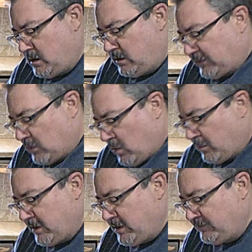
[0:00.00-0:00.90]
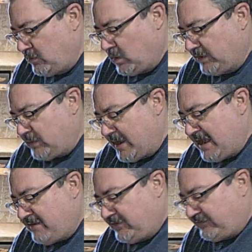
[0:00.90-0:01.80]
So what we're going to do, once we
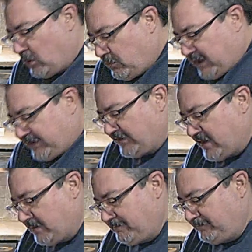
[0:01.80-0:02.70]
have this all mixed up,